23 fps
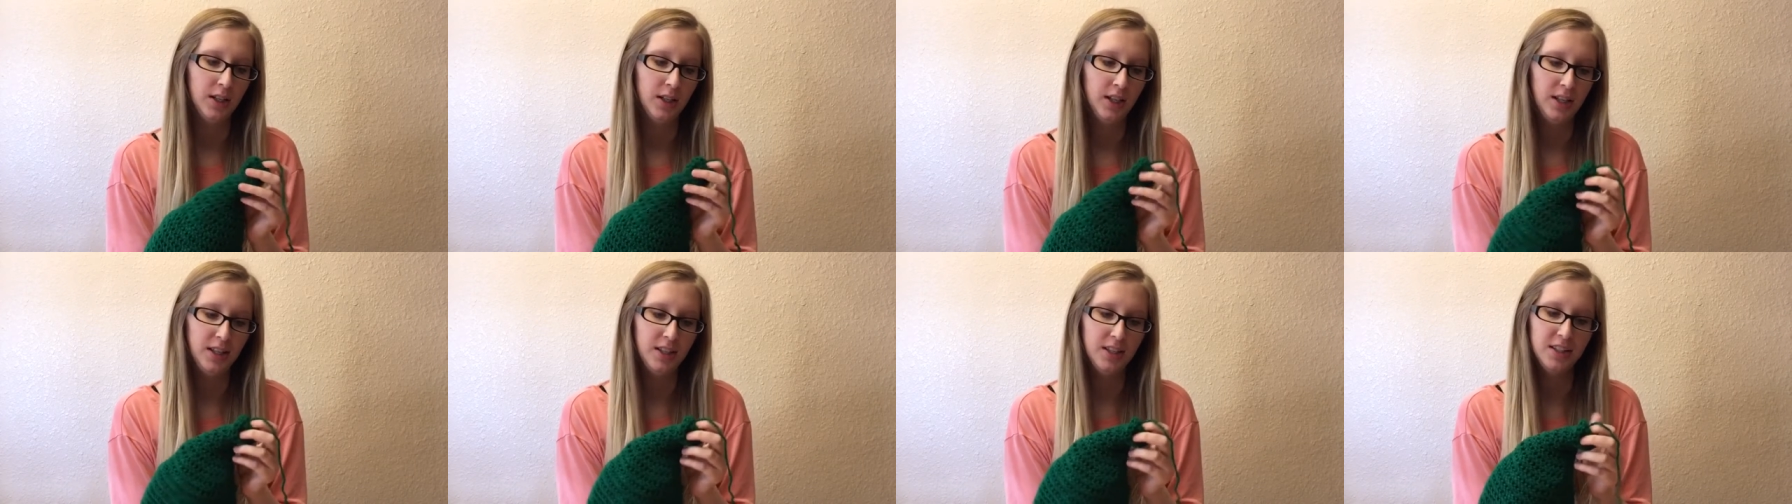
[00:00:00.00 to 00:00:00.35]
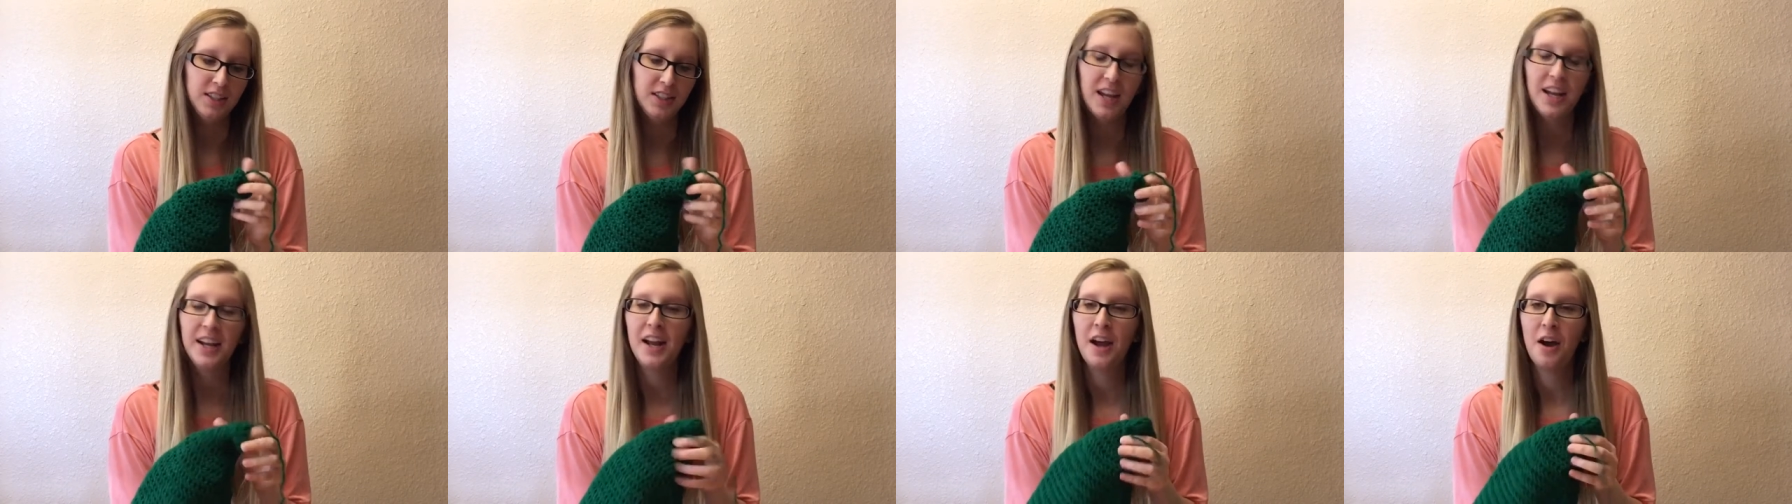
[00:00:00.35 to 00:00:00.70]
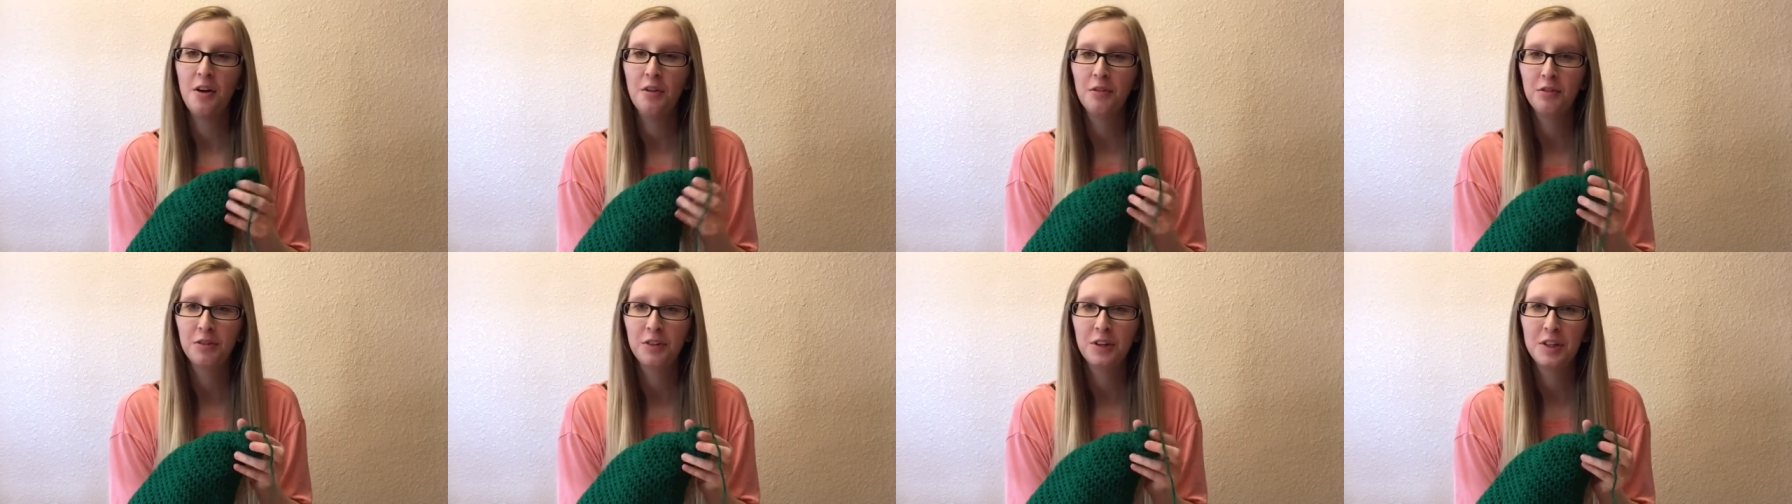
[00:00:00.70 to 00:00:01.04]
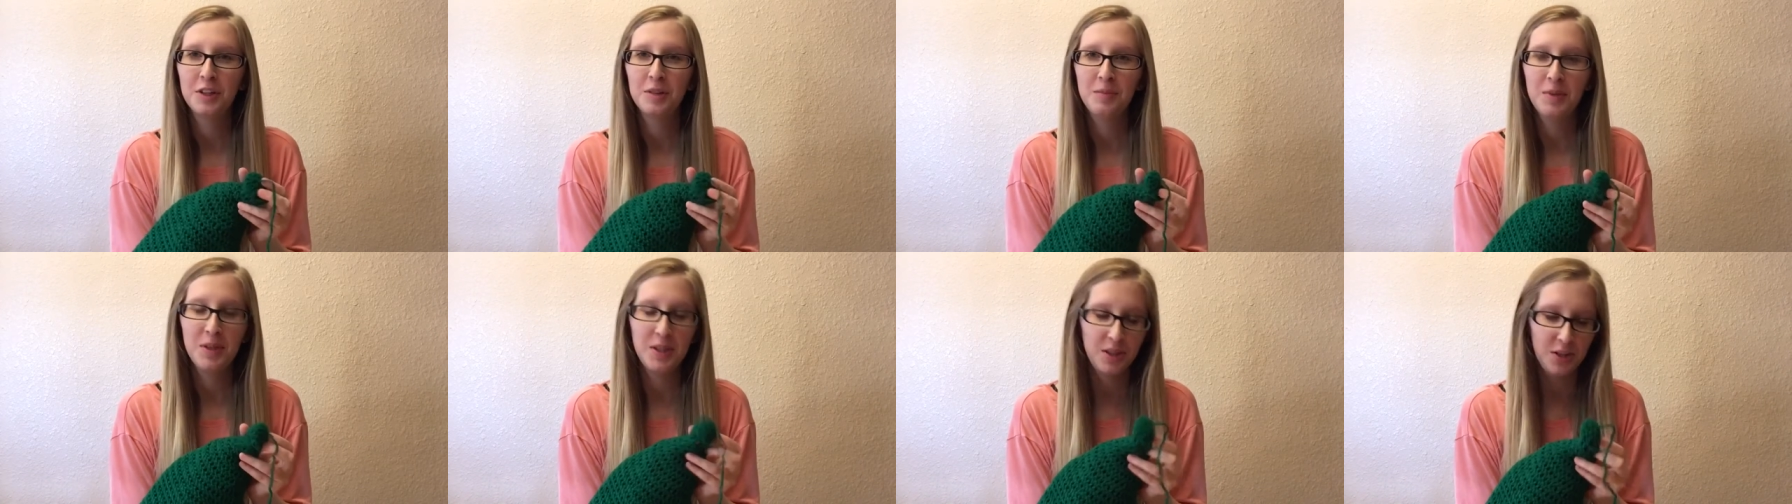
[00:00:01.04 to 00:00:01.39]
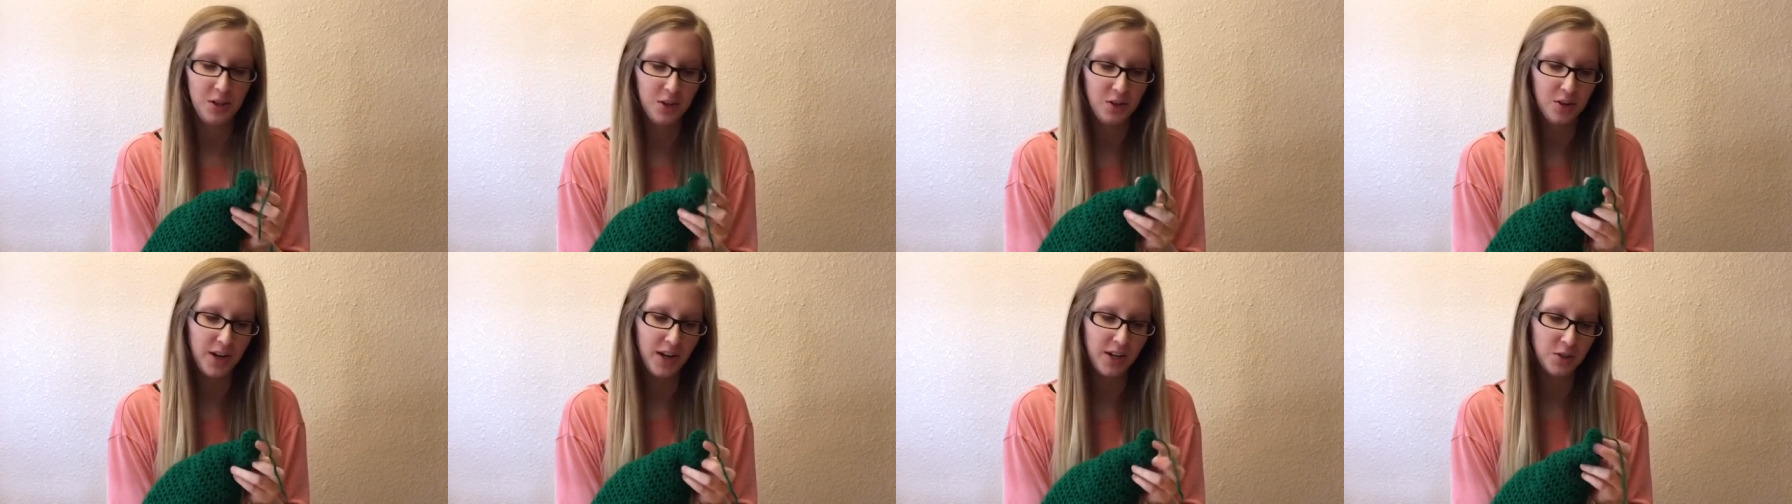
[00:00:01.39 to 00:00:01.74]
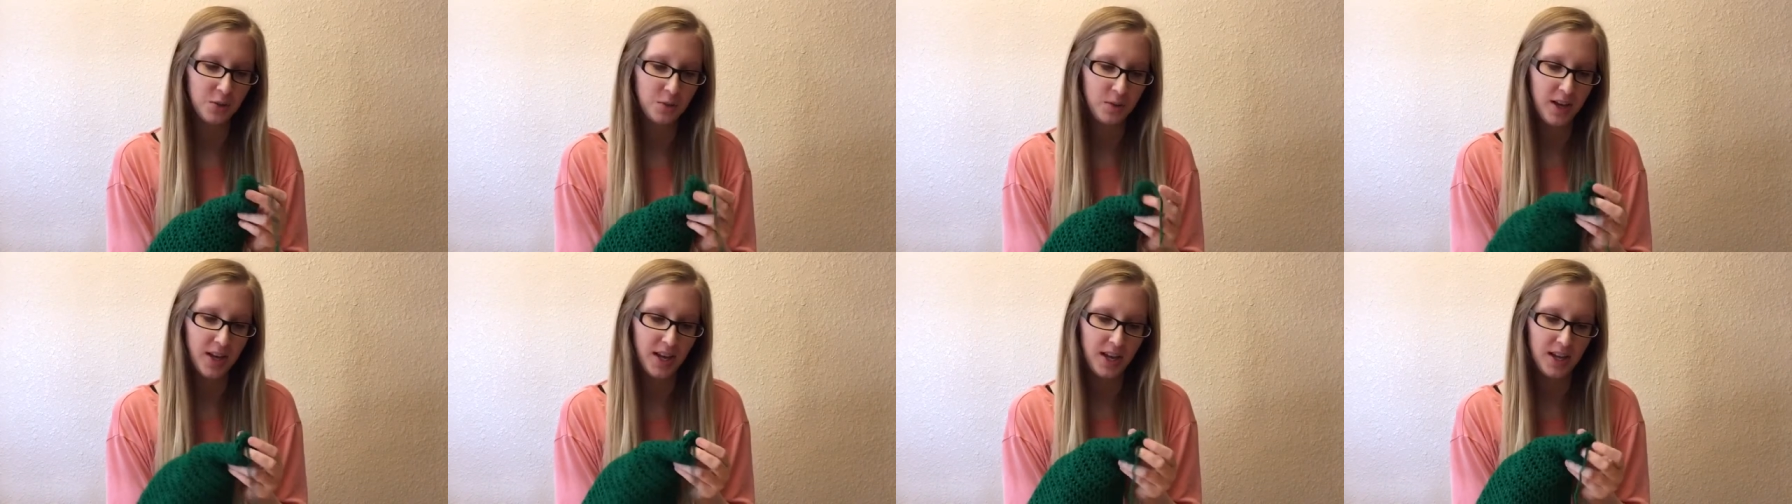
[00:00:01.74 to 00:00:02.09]
inside out for it to be the correct
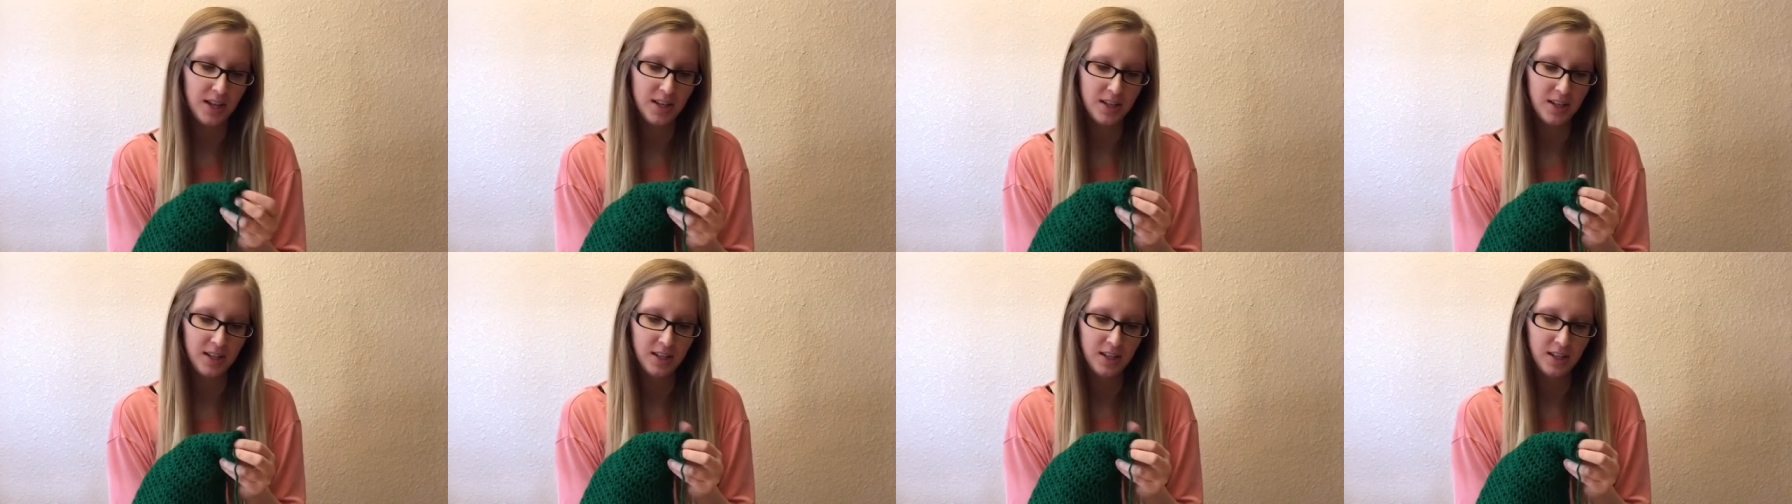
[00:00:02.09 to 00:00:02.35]
way.